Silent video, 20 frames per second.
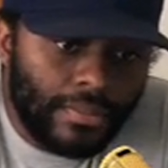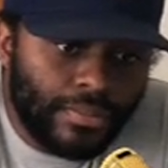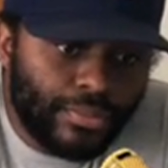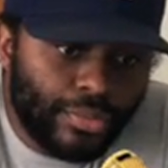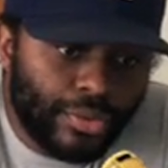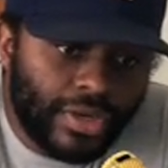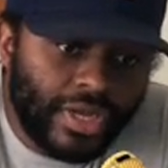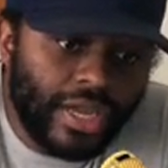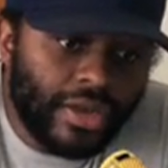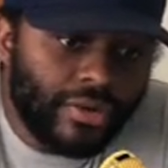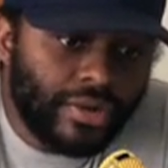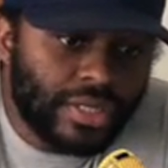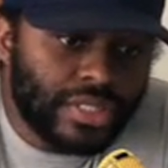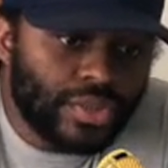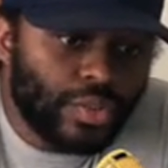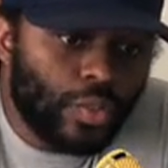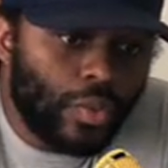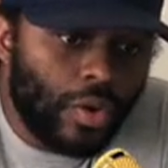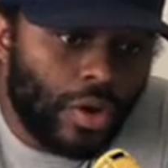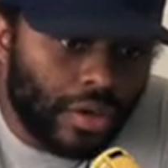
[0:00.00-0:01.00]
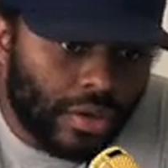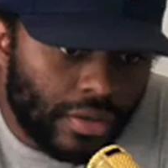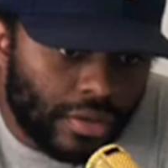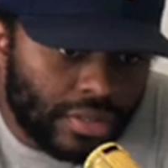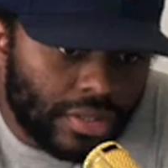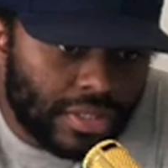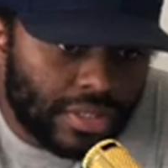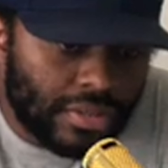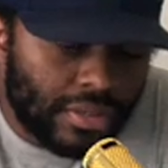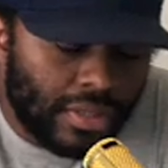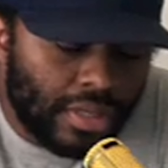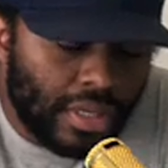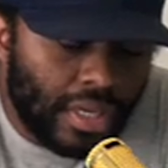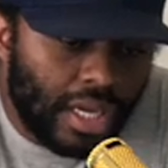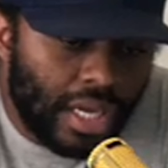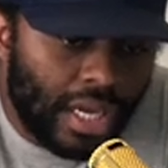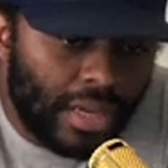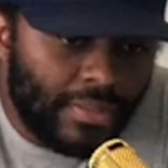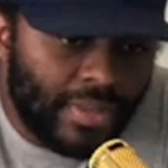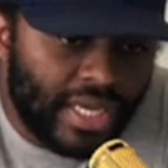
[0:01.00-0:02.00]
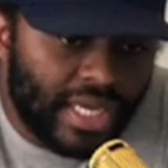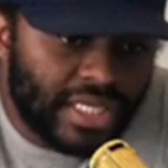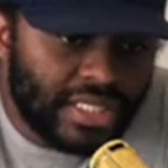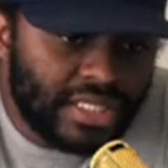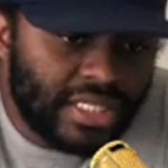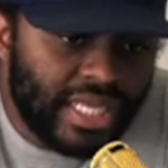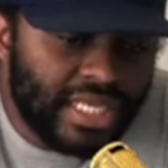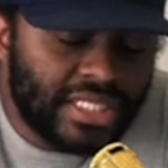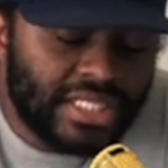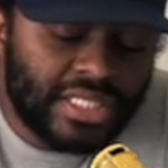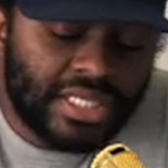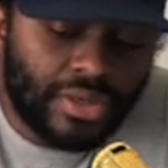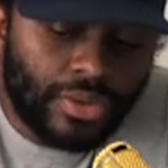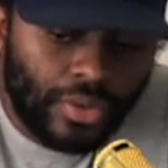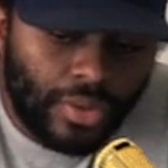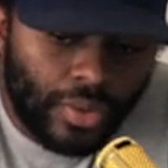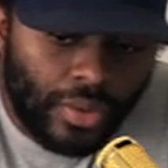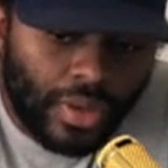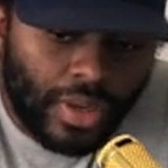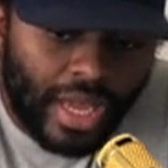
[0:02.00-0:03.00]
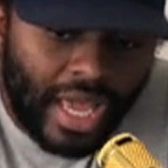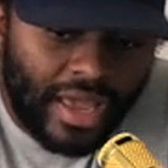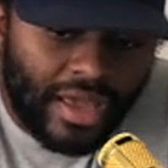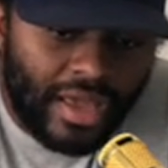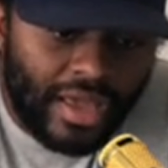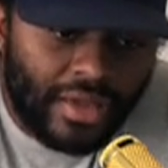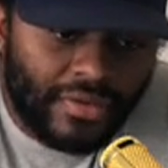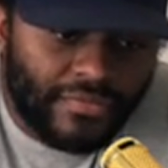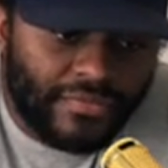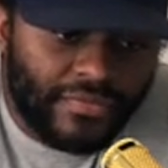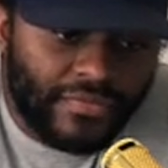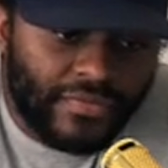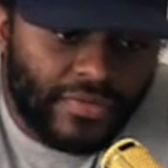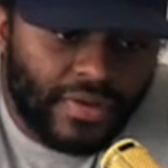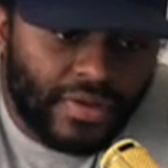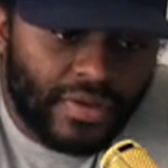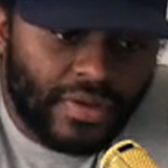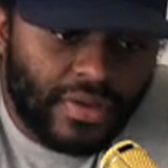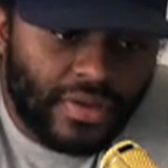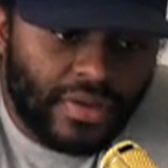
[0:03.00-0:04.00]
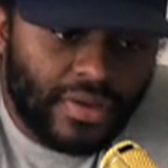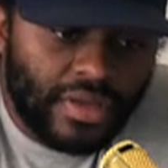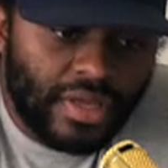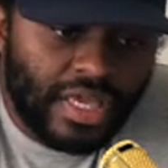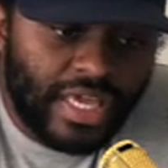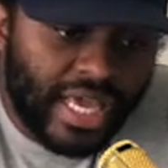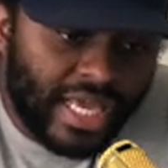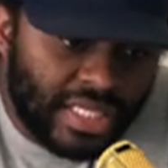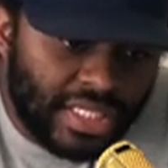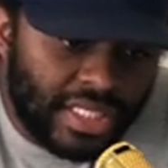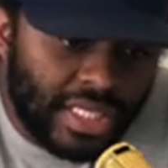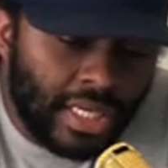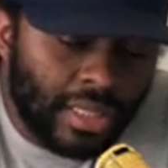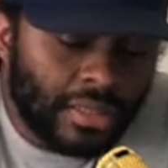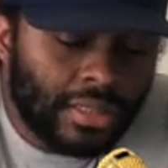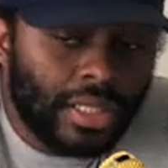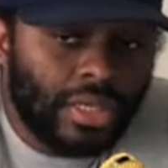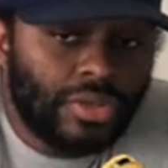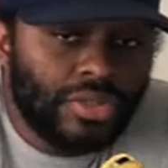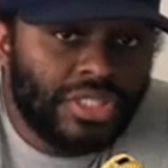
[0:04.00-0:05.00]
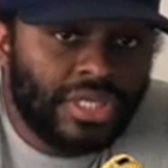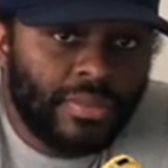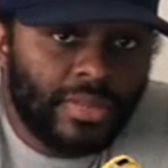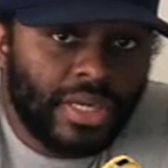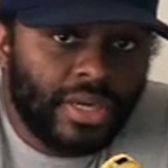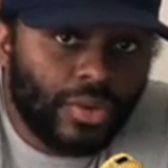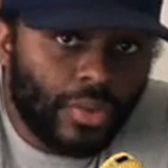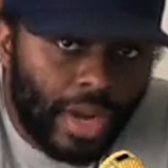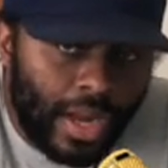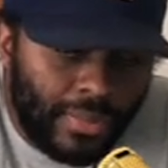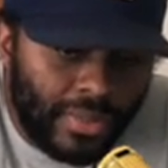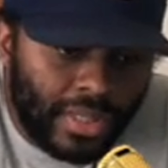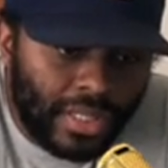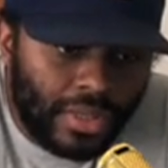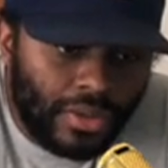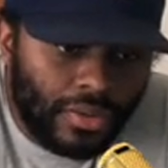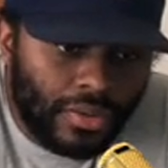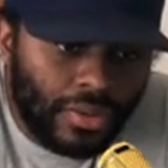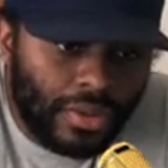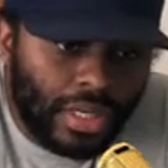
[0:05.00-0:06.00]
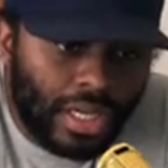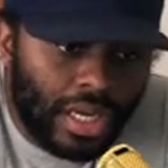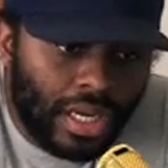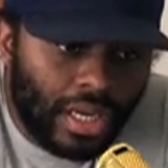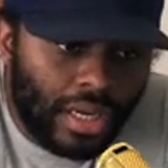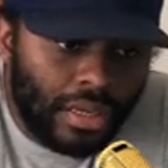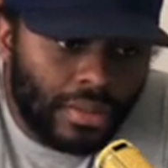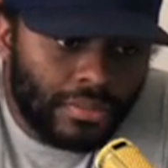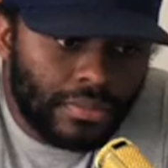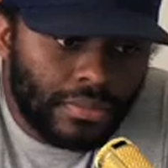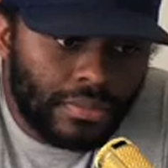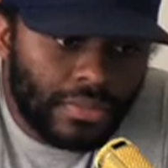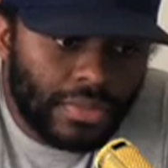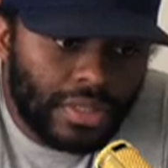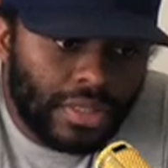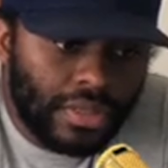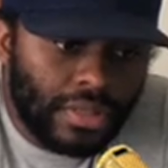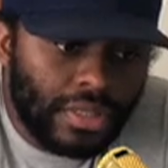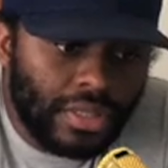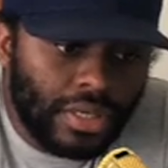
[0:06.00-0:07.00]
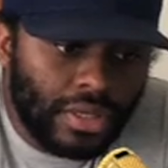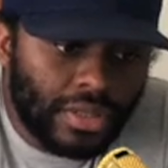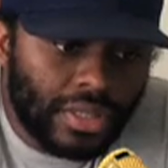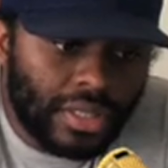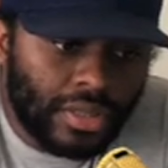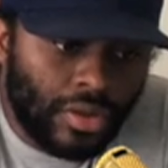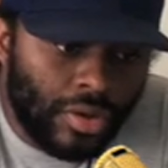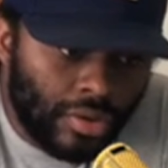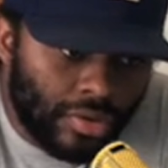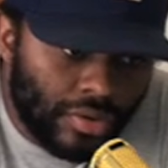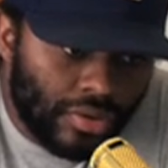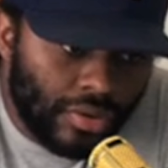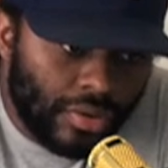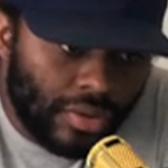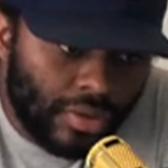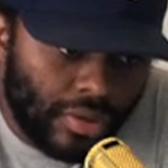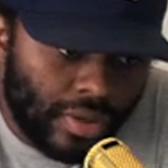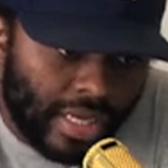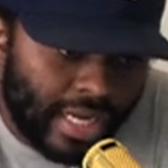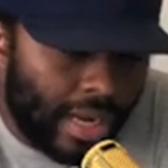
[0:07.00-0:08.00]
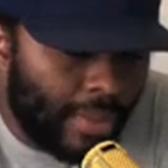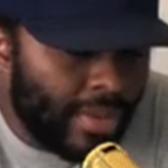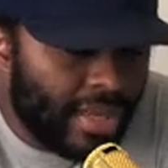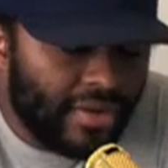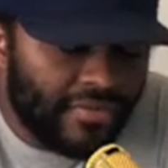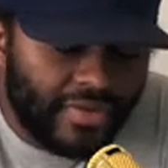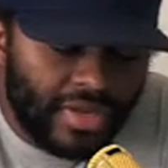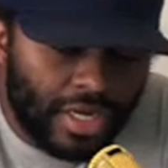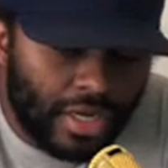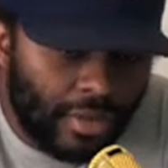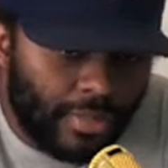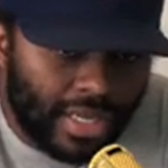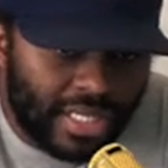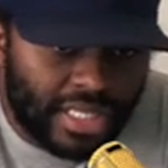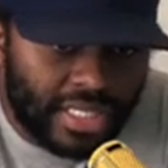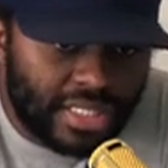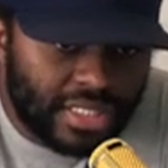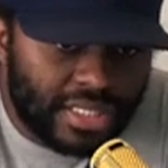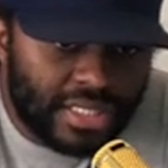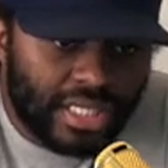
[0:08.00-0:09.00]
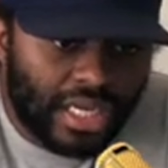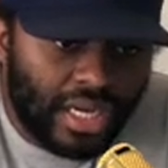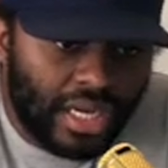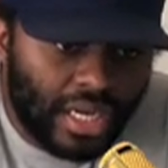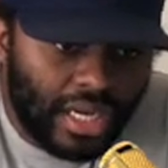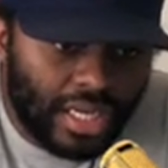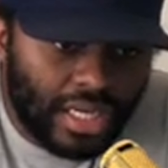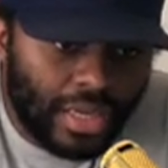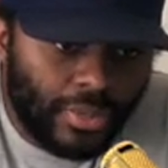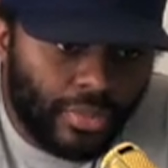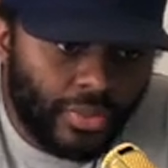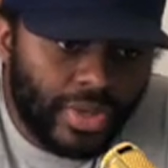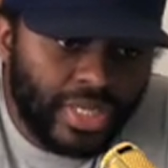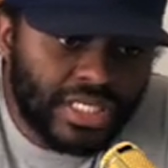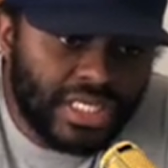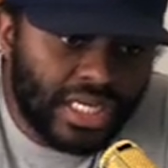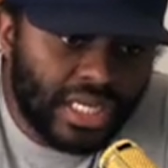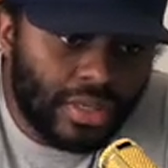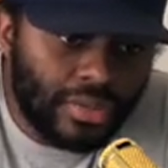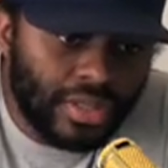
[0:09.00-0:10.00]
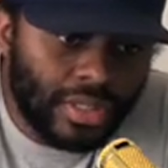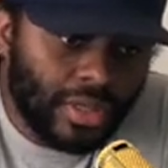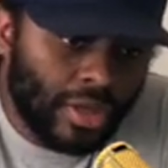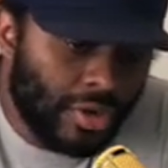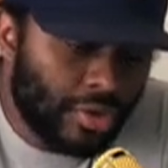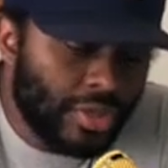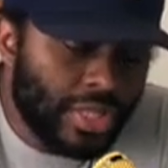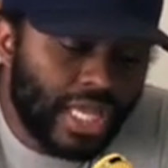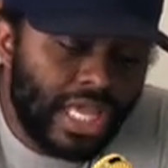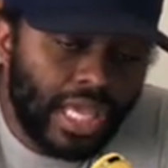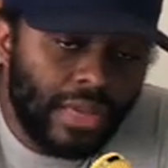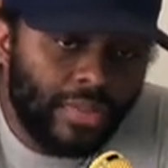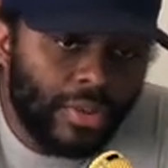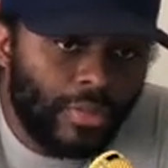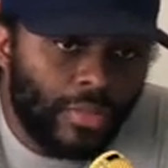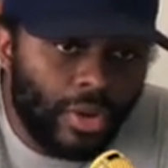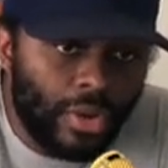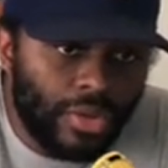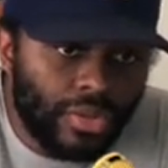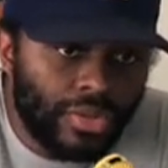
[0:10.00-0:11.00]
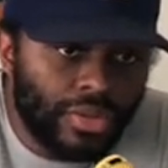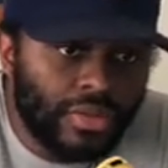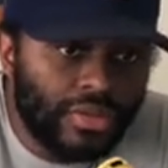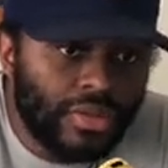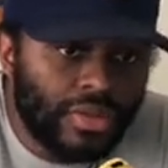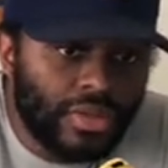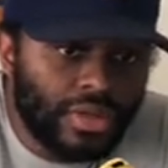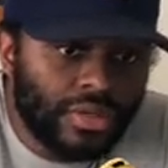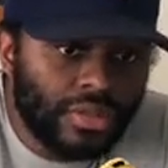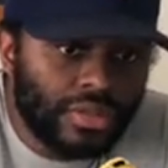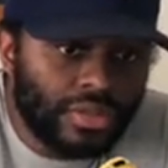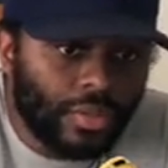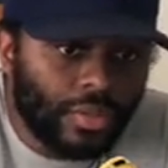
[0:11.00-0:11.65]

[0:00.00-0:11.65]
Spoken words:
precarious waters because they still have yet to unload Jimmy Garoppolo. You know, the longer, and I made a video about this a couple weeks ago, the longer they keep him on the